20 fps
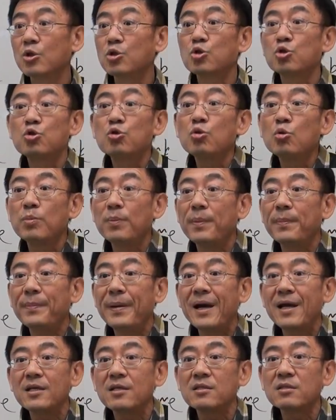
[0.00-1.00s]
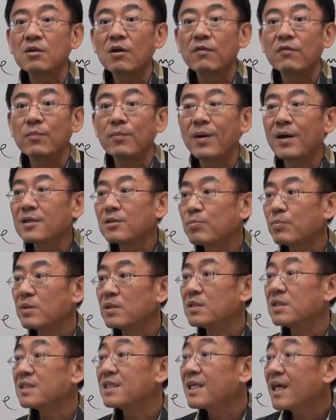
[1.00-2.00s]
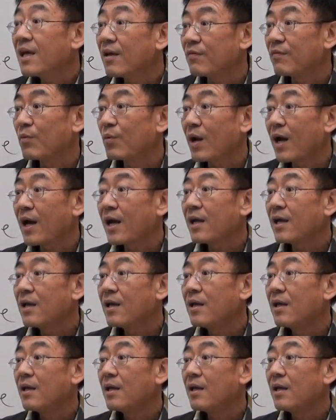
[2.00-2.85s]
the soup by itself must be safe, right?